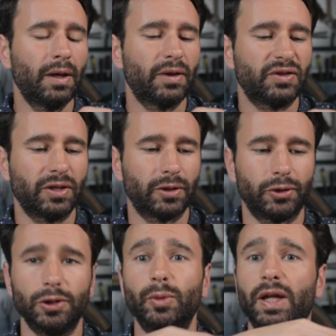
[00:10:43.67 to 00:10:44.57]
steer
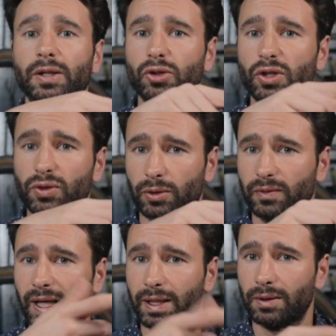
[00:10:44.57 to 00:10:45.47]
tube, and then you just sort of
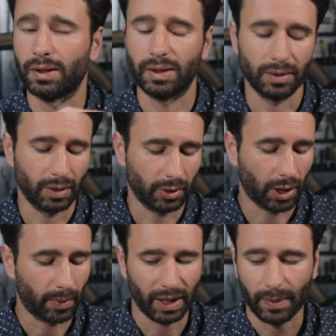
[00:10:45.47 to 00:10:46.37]
tighten the
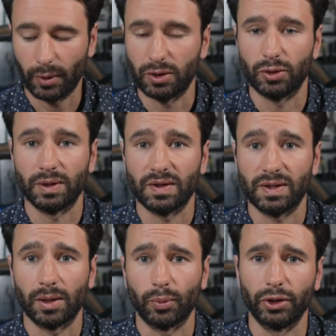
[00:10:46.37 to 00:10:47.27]
top cap onto it to
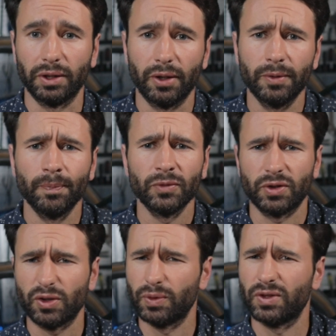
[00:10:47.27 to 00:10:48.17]
set the preload. So
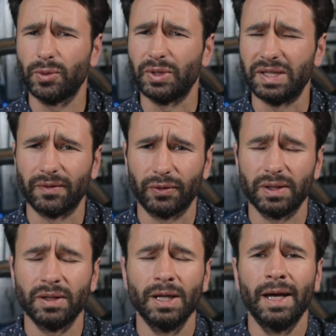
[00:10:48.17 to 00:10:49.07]
this one's a little bit different